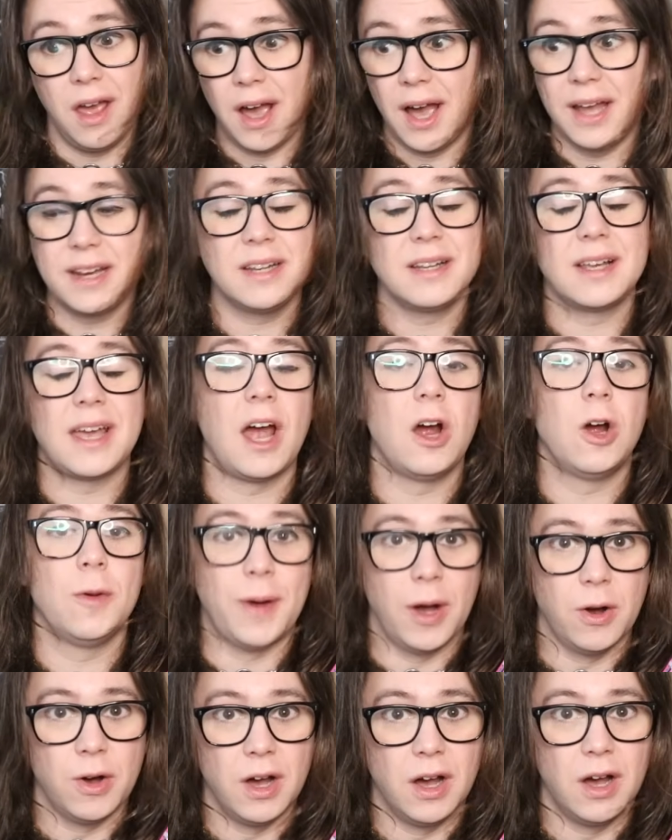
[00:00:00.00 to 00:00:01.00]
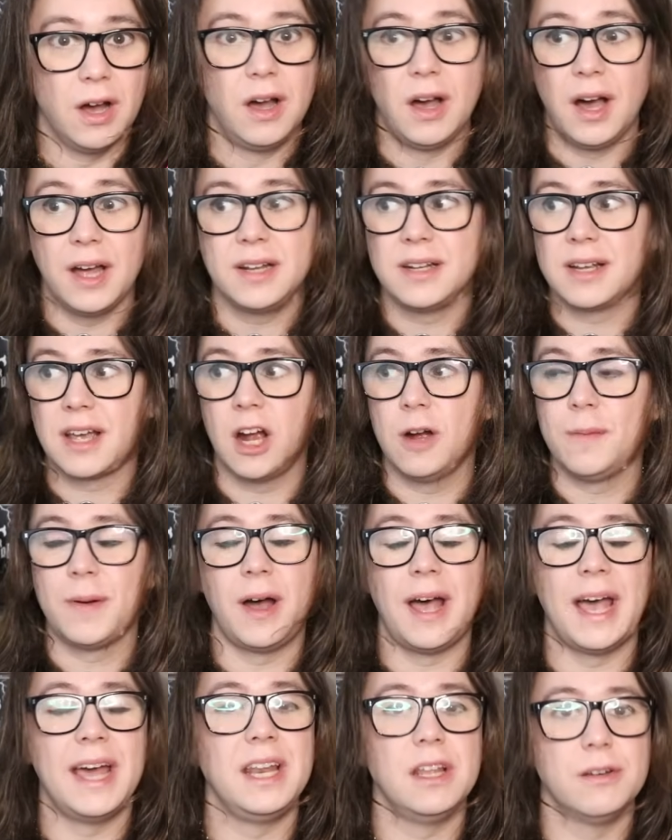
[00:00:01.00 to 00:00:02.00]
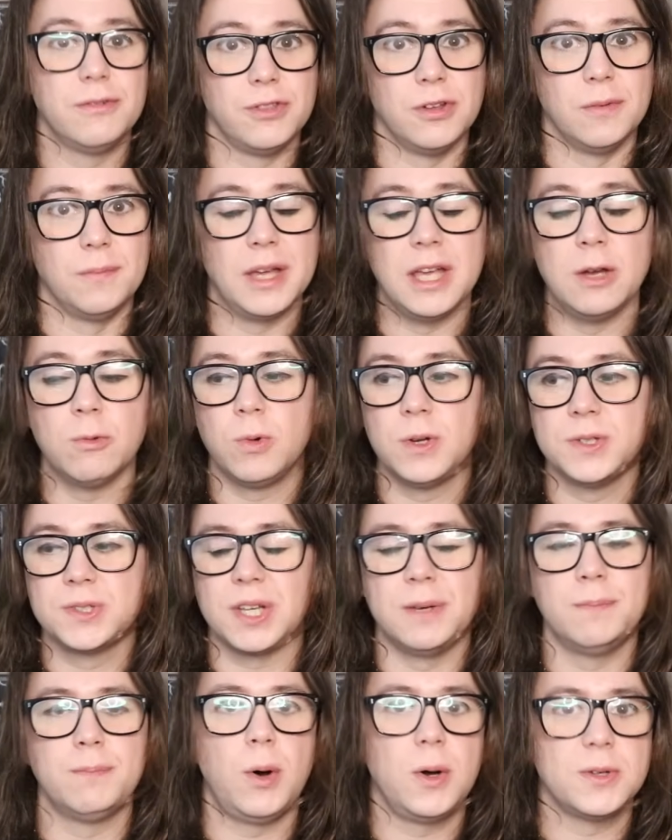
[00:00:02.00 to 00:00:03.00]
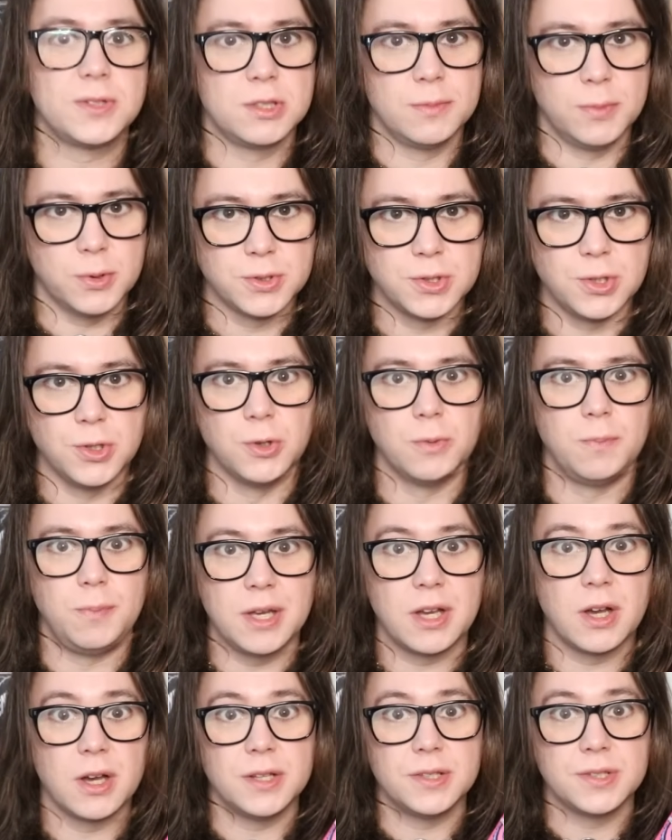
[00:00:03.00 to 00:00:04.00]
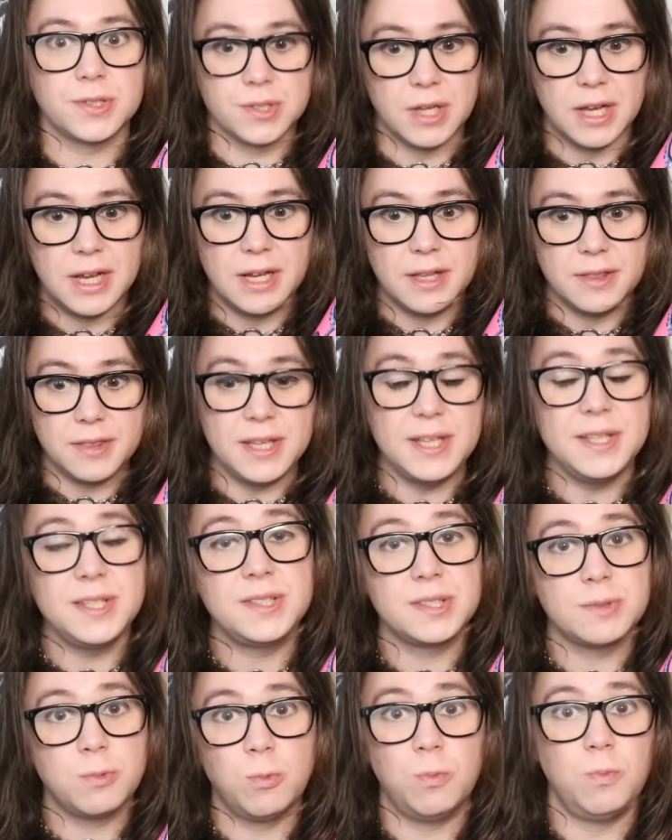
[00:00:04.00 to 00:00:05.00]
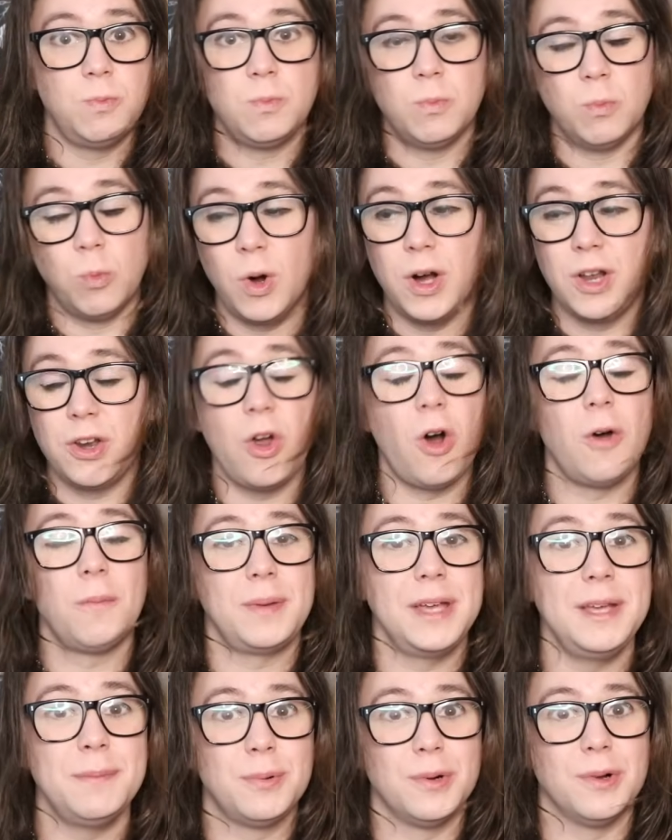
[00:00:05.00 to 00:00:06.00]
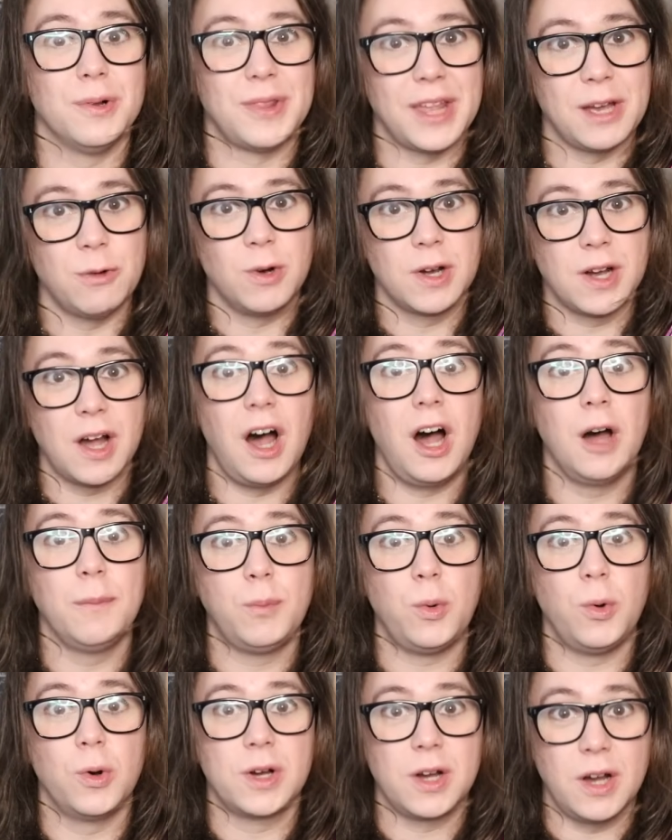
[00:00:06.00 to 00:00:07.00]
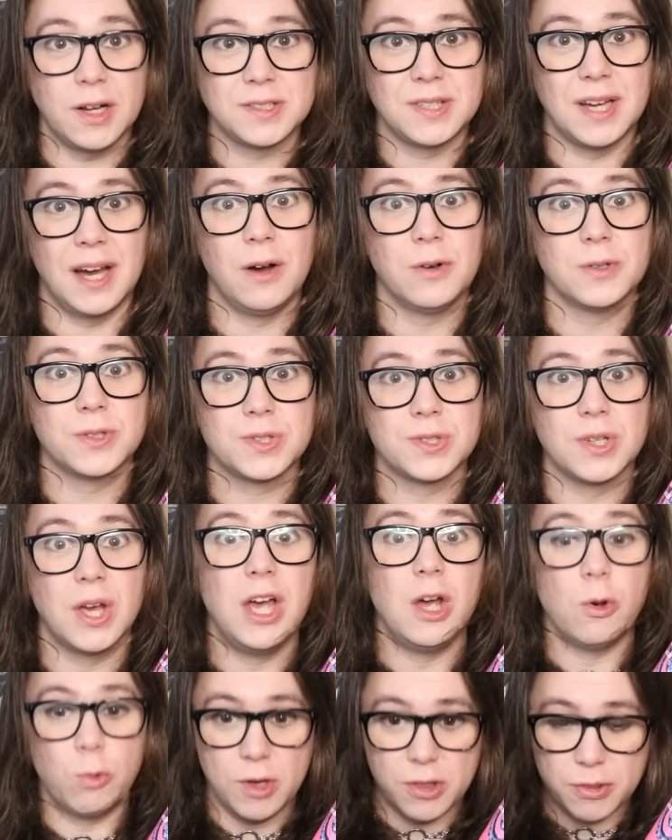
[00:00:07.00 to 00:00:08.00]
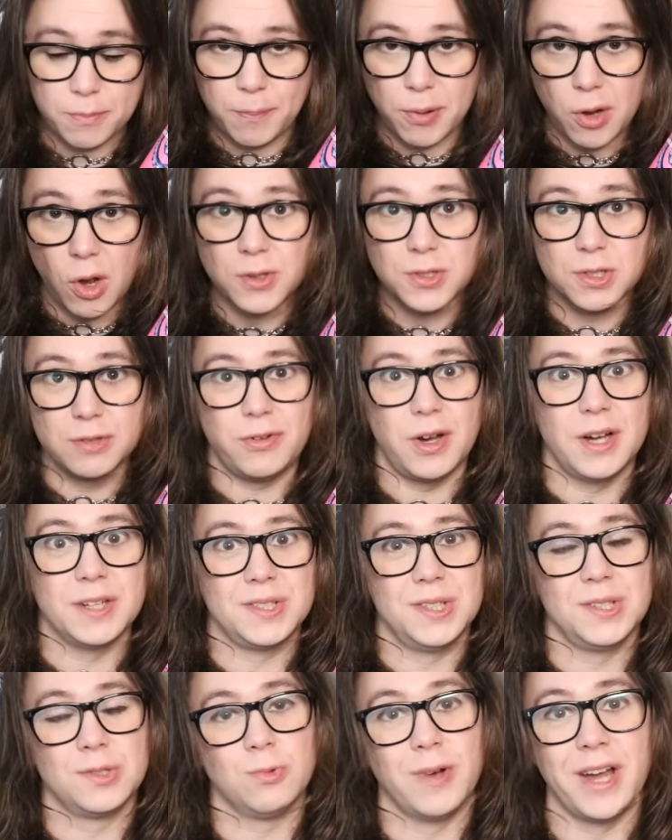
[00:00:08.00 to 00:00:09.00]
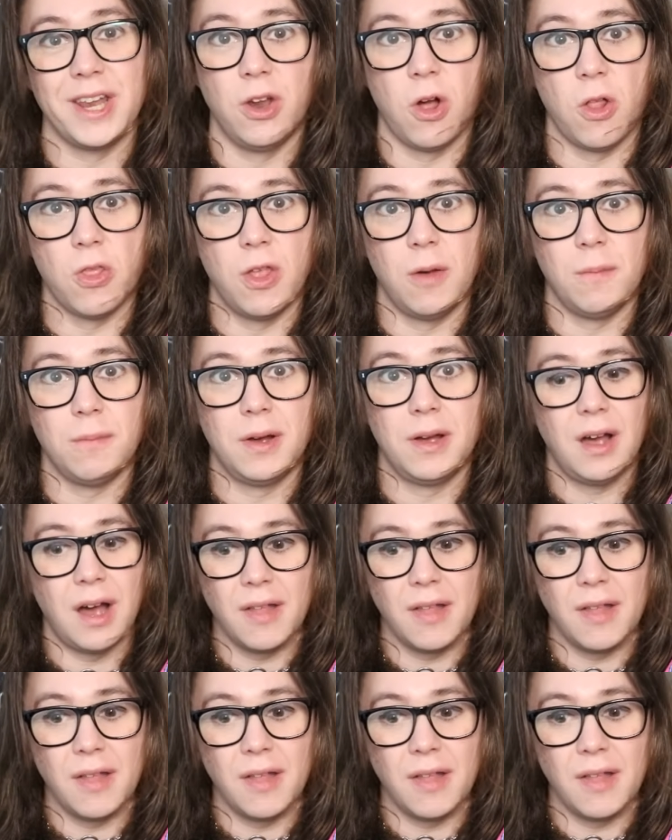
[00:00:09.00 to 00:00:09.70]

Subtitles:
I didn't care about her. I didn't care about any of them. It was impossible to, because these were not people. They were cardboard cutouts with plot devices written on them.